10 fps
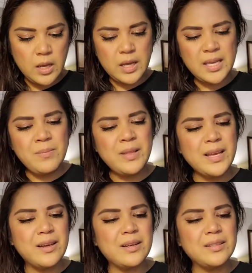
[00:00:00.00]
Keep
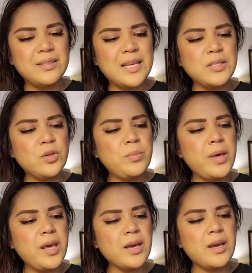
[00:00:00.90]
like a dental
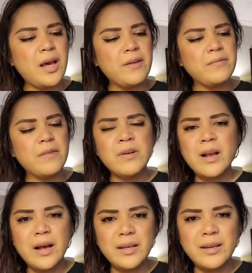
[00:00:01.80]
pick. I've never
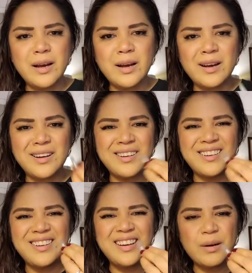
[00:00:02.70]
had uh,
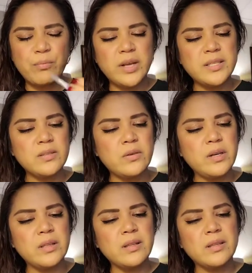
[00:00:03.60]
braces or
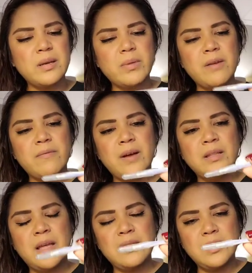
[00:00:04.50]
anything like that, but I
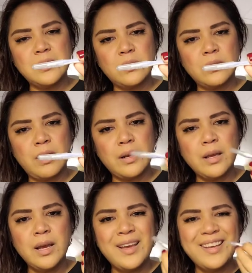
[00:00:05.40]
find that these are a lot
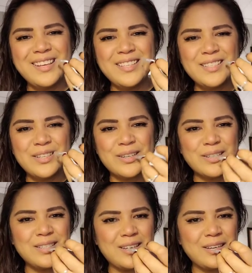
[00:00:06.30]
easier
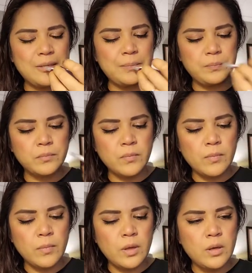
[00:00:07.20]
to
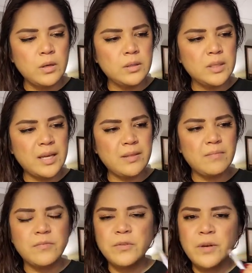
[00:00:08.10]
to get
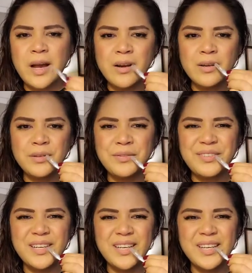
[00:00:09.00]
food out of
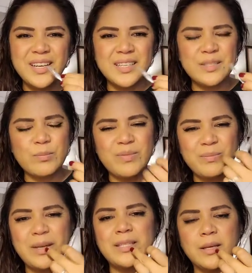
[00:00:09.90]

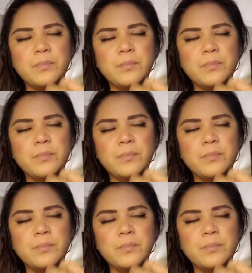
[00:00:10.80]
my,